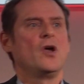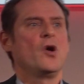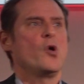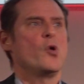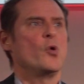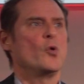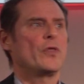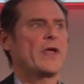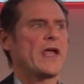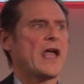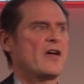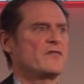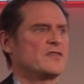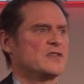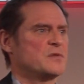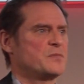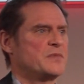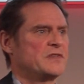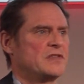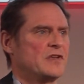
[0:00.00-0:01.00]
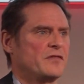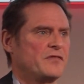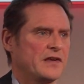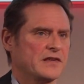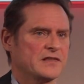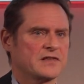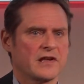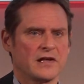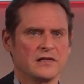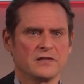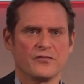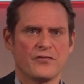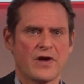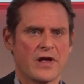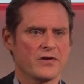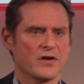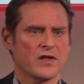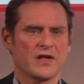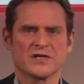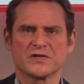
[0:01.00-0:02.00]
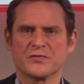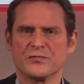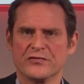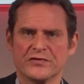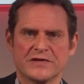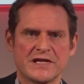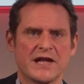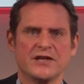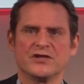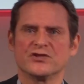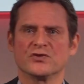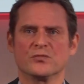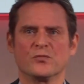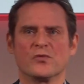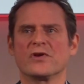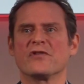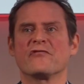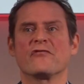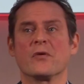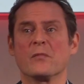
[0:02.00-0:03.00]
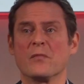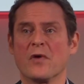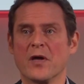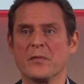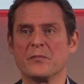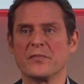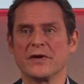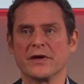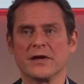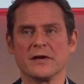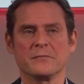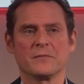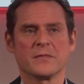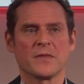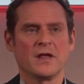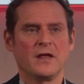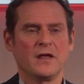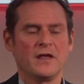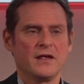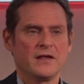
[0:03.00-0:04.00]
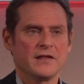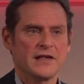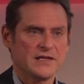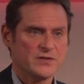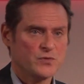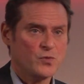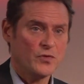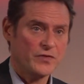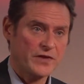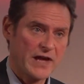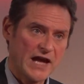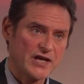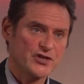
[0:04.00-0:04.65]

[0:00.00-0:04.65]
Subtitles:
or they have a specific skill around customer retention, whatever it might be. That's what the